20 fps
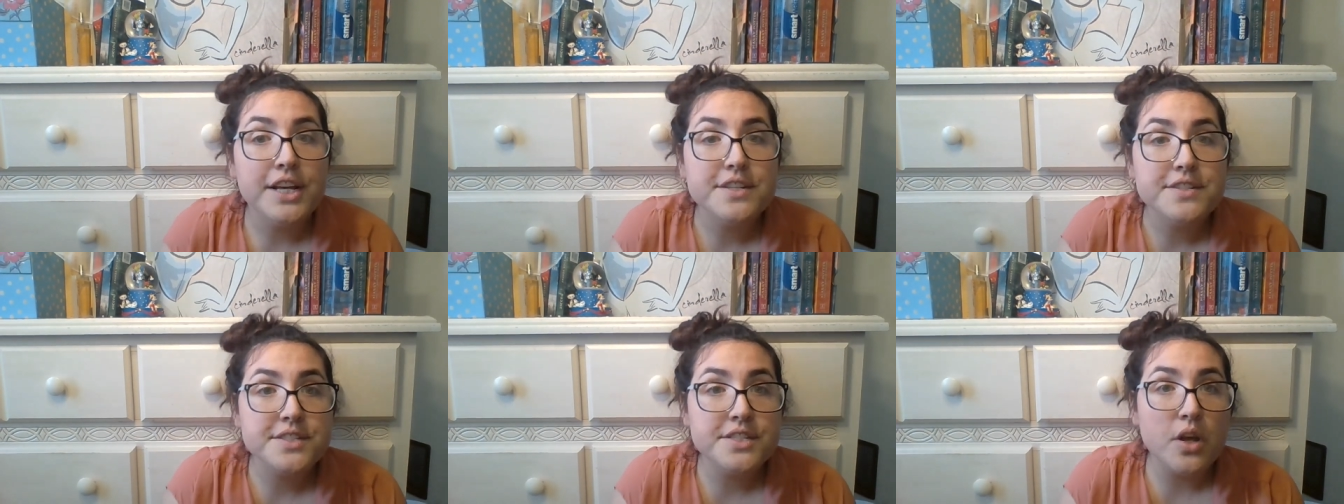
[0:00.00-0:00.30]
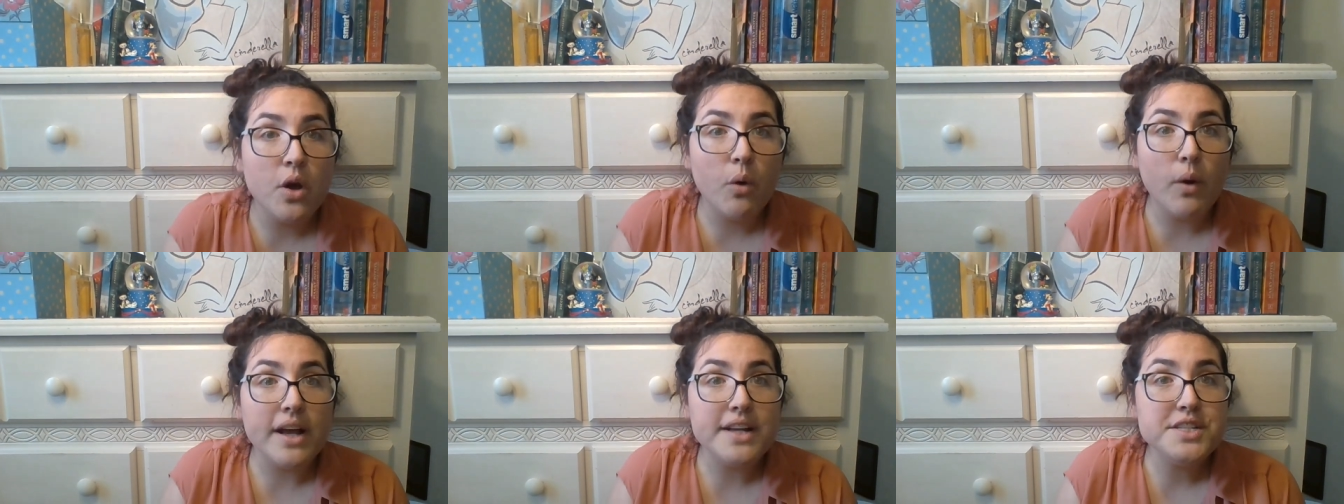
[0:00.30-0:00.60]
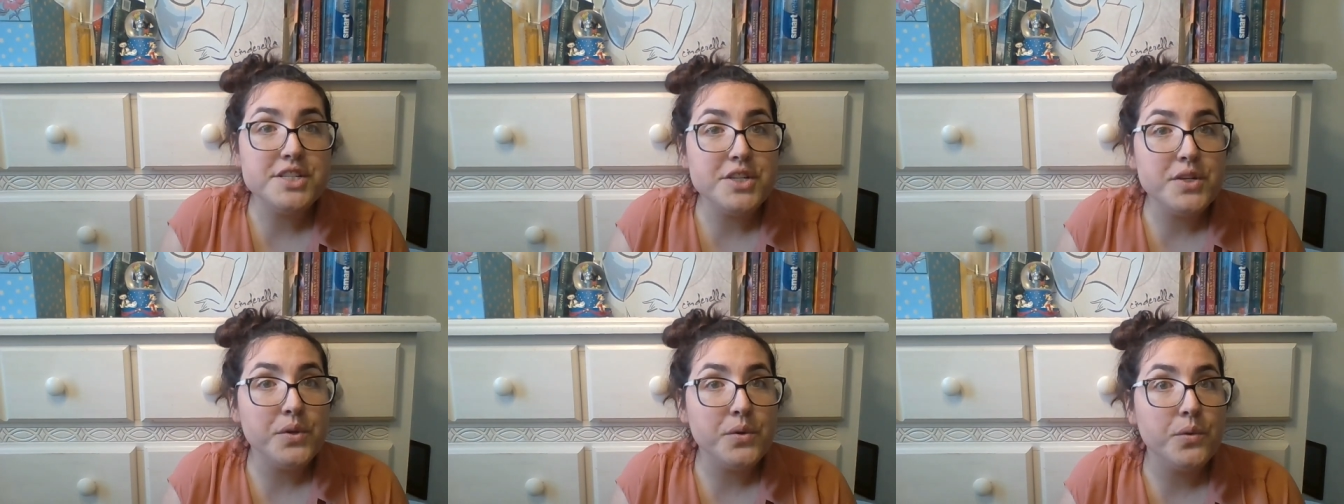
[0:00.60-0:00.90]
So I
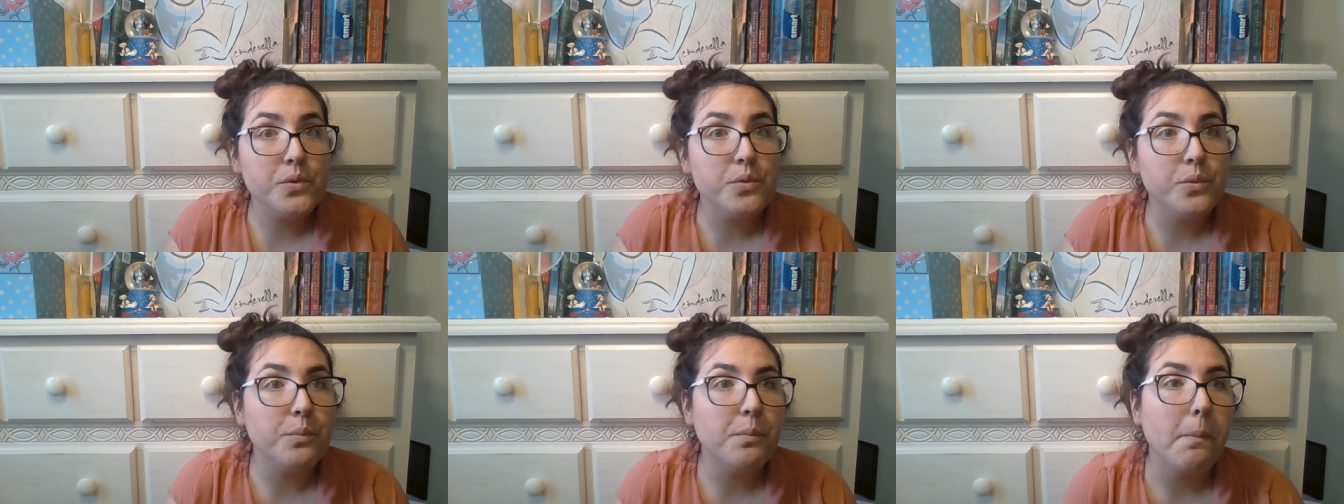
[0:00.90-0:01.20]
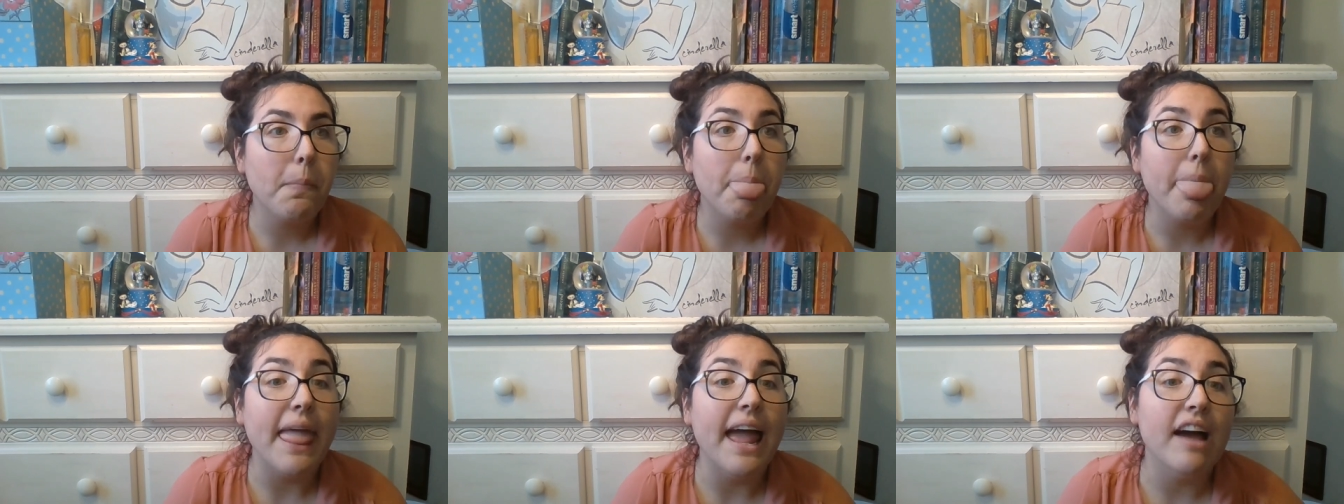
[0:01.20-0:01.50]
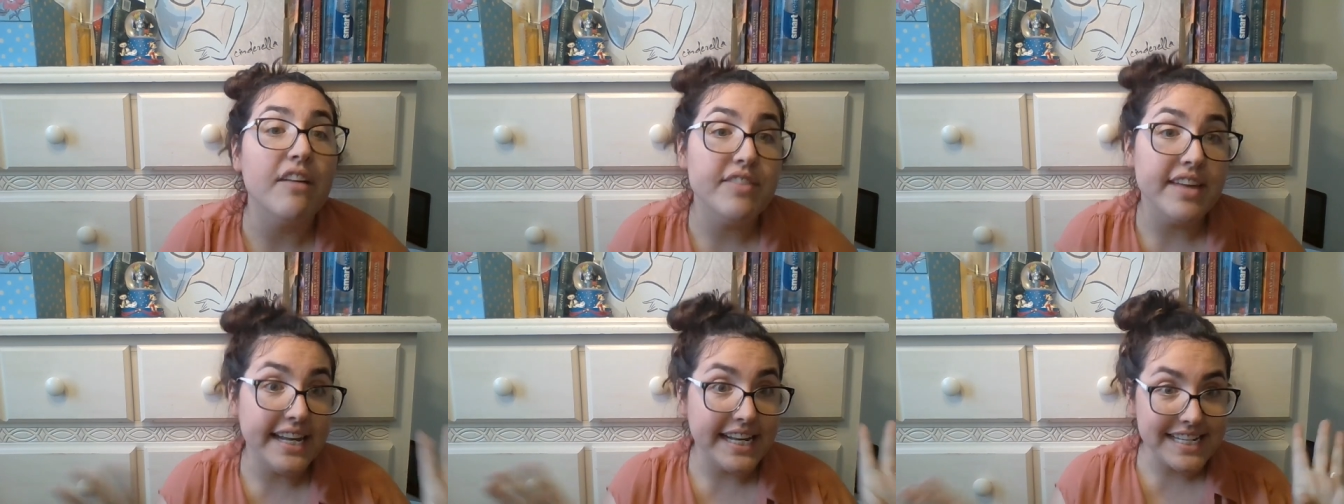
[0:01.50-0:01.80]
do
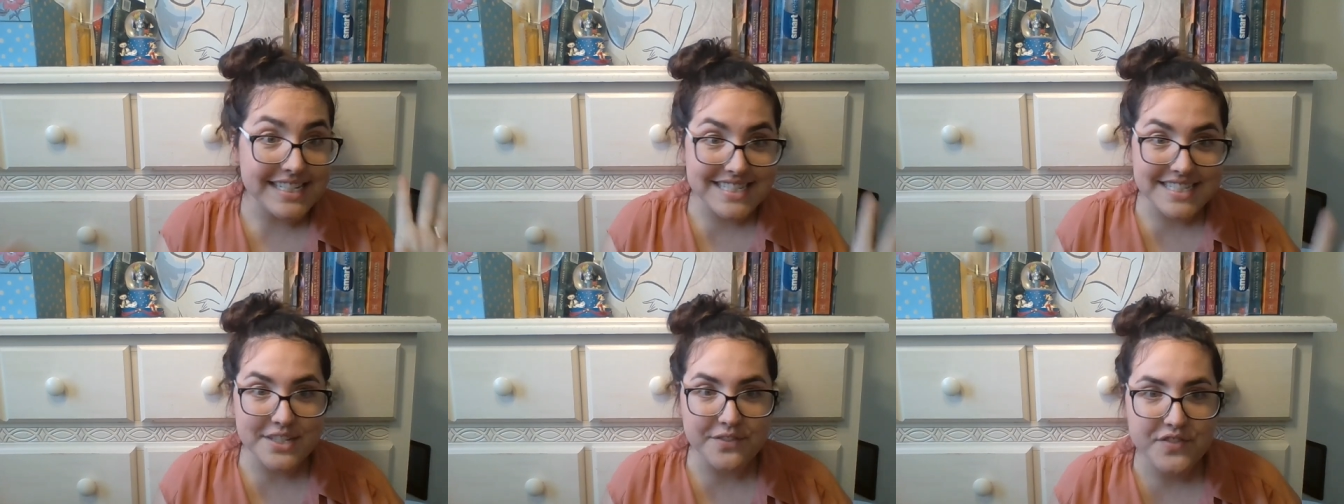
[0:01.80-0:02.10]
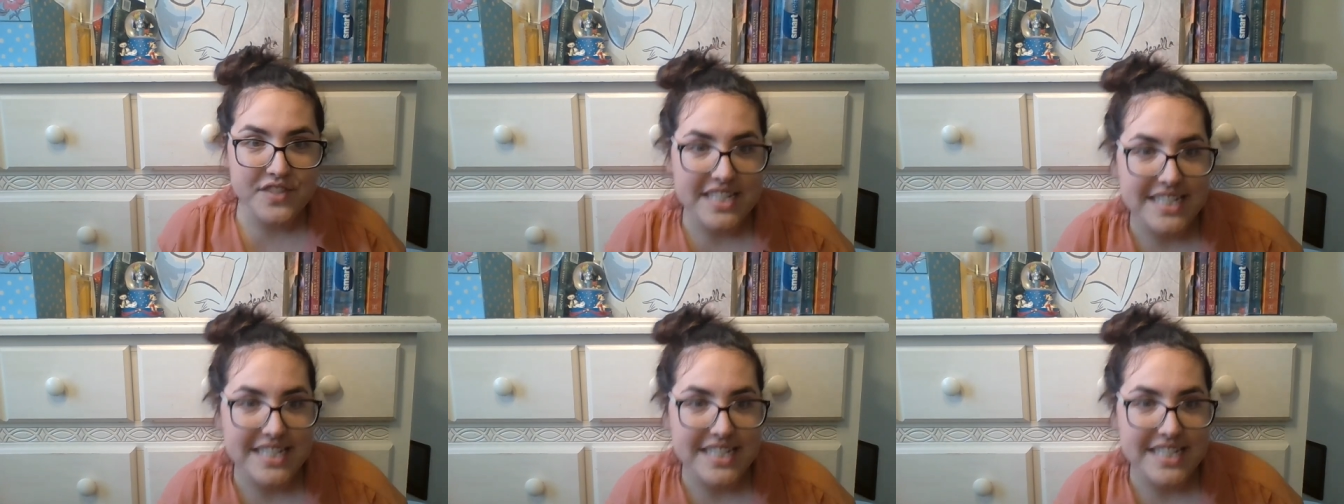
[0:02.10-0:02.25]
have hints of